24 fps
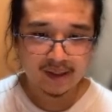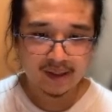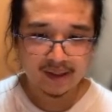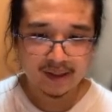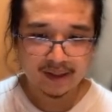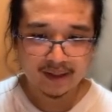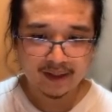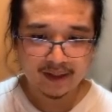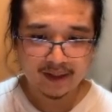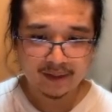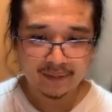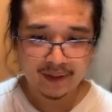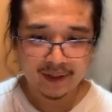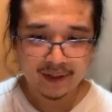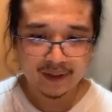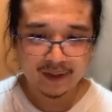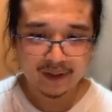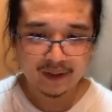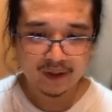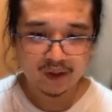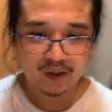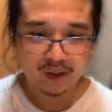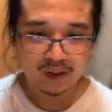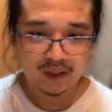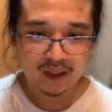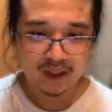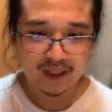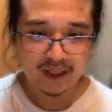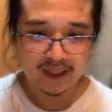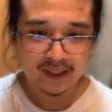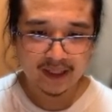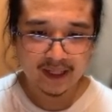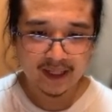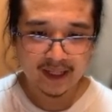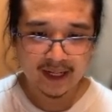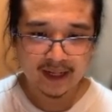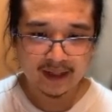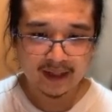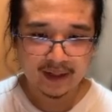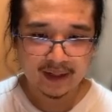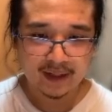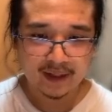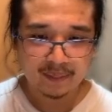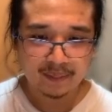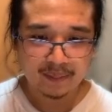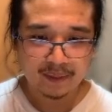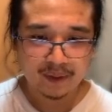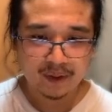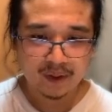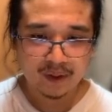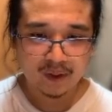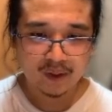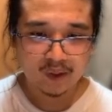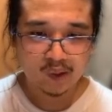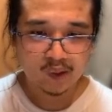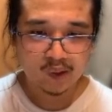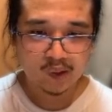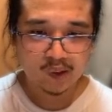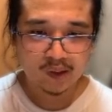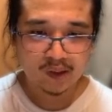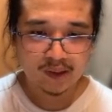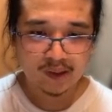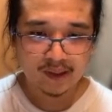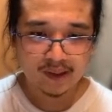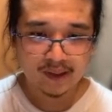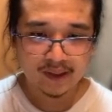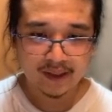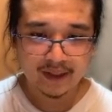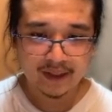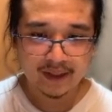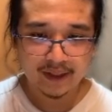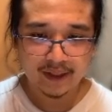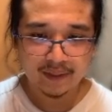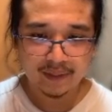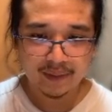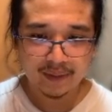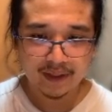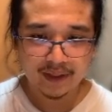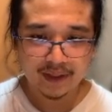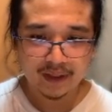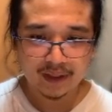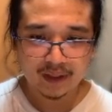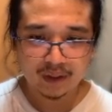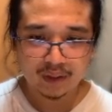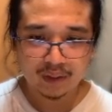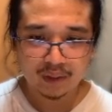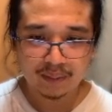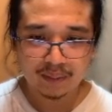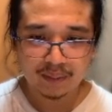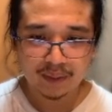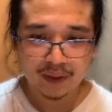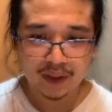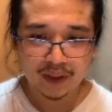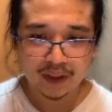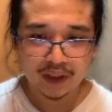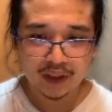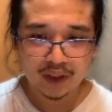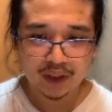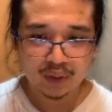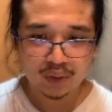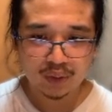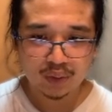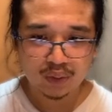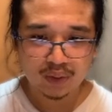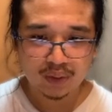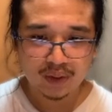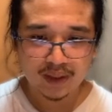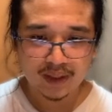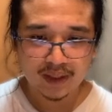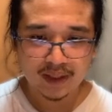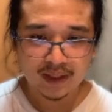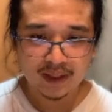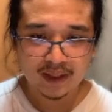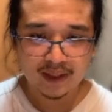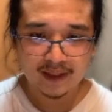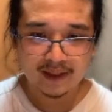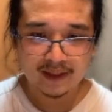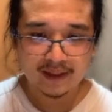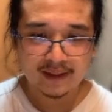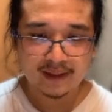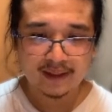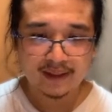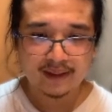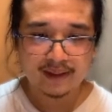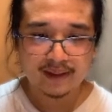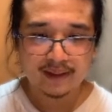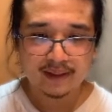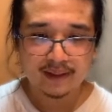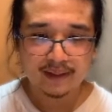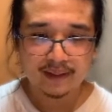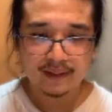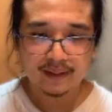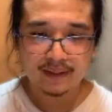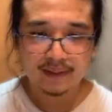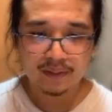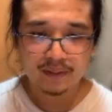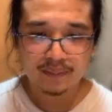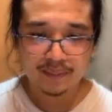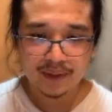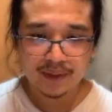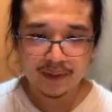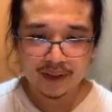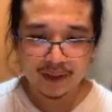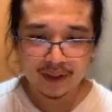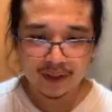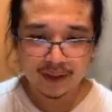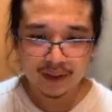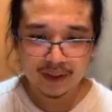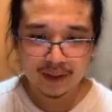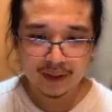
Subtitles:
Then you can also clean that up here with the clone brush tool. Oops.